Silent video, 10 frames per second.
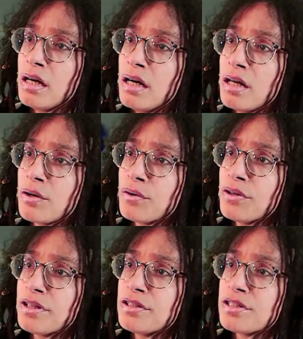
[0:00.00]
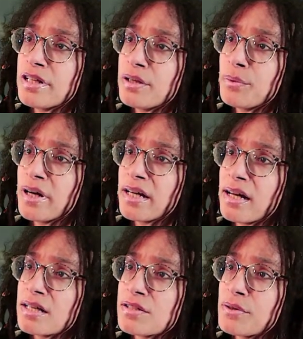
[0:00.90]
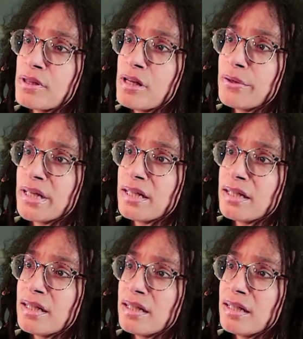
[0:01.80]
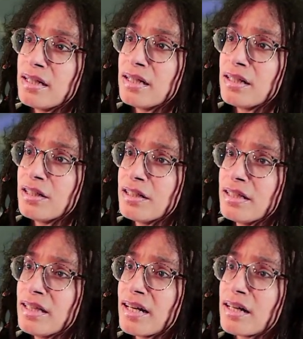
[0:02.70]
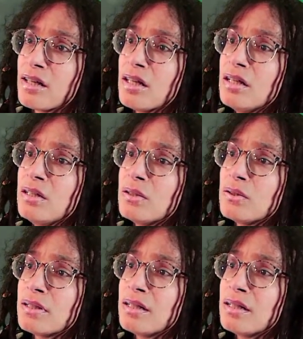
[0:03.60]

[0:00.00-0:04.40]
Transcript: I don't really understand why it got so glowy. Look at that glow.